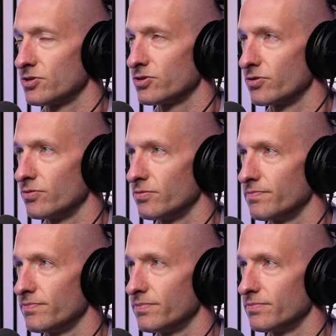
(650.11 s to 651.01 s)
So
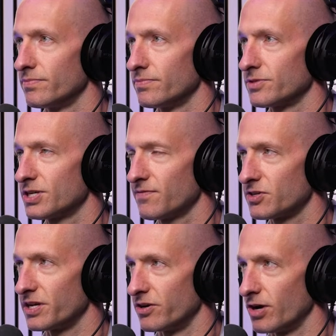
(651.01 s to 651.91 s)
safe
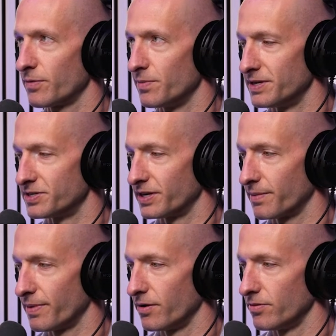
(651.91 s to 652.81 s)
to say you're
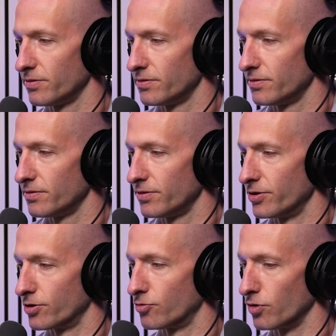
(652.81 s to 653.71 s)
optimistic about
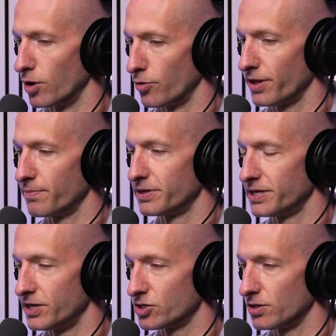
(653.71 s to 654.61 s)
the growth and
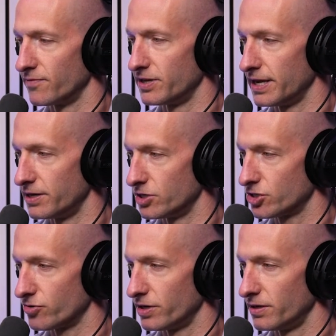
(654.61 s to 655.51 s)
potential of the
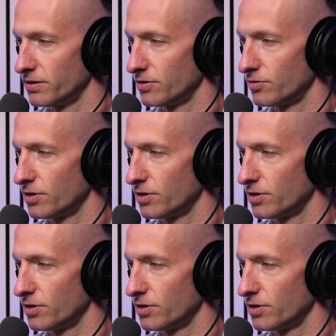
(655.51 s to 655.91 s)
industry.